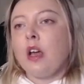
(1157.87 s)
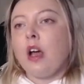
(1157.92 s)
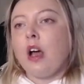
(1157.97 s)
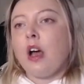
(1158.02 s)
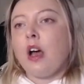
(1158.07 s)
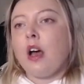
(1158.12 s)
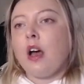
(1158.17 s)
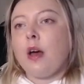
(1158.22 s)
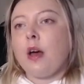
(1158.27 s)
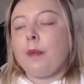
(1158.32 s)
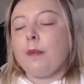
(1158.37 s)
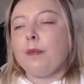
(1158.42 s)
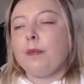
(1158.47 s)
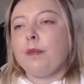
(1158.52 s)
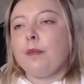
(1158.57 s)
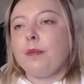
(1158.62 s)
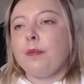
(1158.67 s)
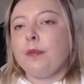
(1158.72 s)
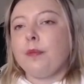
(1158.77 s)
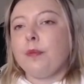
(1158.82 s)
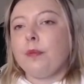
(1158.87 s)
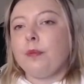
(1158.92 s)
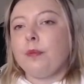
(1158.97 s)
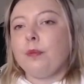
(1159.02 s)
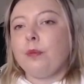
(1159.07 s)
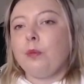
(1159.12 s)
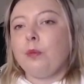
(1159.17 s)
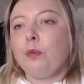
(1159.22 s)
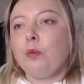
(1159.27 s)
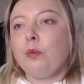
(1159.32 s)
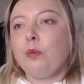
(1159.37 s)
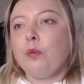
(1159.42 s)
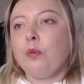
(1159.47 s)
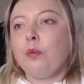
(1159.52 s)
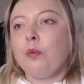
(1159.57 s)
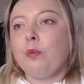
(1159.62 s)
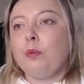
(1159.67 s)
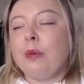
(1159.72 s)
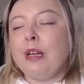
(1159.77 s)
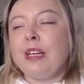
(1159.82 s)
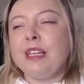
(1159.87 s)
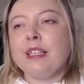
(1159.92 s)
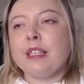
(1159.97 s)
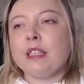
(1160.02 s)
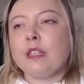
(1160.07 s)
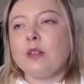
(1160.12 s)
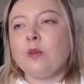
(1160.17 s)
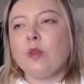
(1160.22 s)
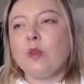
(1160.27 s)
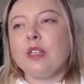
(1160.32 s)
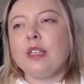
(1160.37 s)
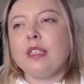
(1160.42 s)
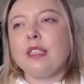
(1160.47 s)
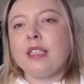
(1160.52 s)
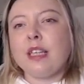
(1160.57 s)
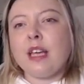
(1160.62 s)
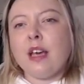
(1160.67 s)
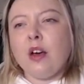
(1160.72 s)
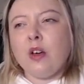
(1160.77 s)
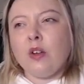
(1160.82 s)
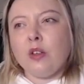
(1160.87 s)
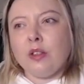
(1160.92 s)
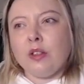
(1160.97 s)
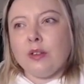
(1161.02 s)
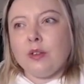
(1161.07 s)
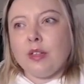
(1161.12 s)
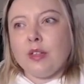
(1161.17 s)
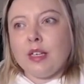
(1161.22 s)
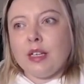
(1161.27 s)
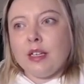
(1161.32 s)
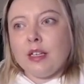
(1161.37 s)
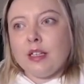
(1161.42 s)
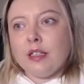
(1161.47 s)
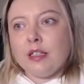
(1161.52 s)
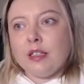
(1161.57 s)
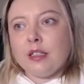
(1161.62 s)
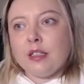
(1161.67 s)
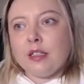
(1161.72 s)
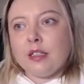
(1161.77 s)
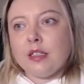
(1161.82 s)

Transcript: but it doesn't really tell you this,